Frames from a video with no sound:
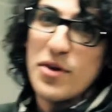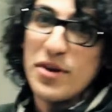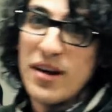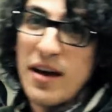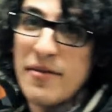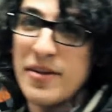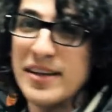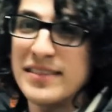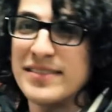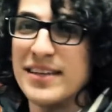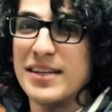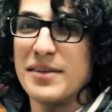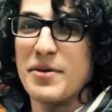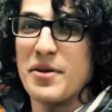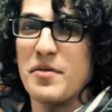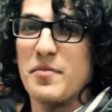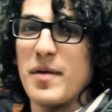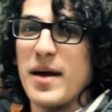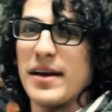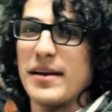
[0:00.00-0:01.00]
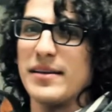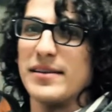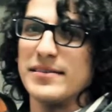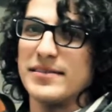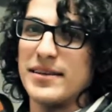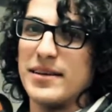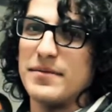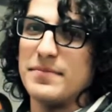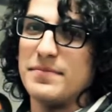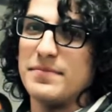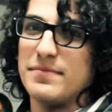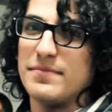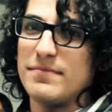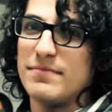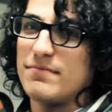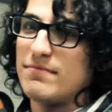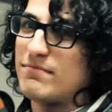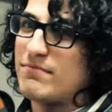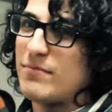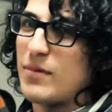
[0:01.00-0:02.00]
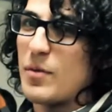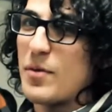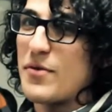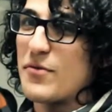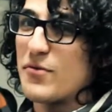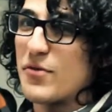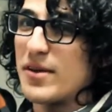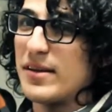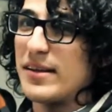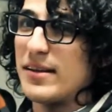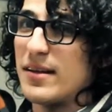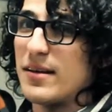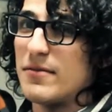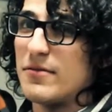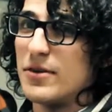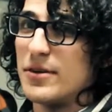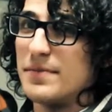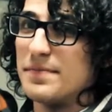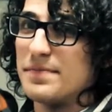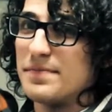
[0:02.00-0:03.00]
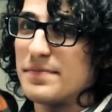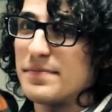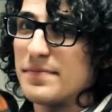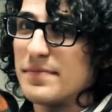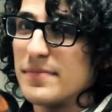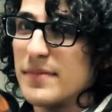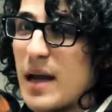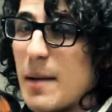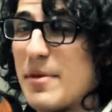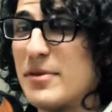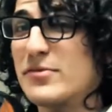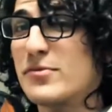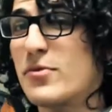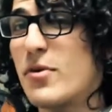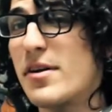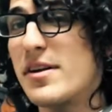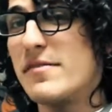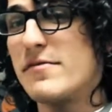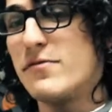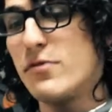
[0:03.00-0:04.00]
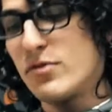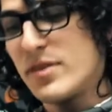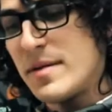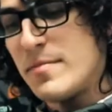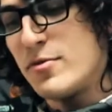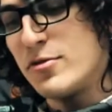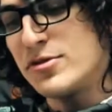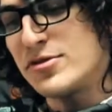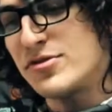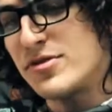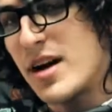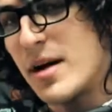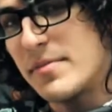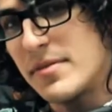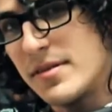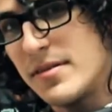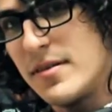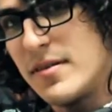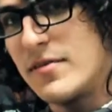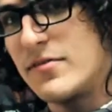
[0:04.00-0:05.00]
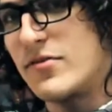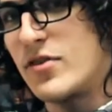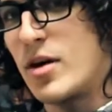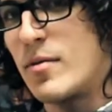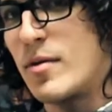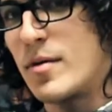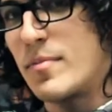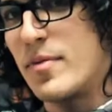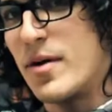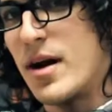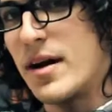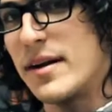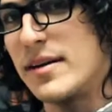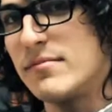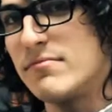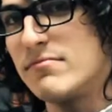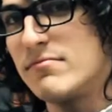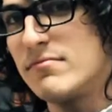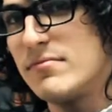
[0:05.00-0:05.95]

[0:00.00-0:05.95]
We don't have an accelerator backing us up, but we really love one. That means we're running fully bootstrapped from our pocket.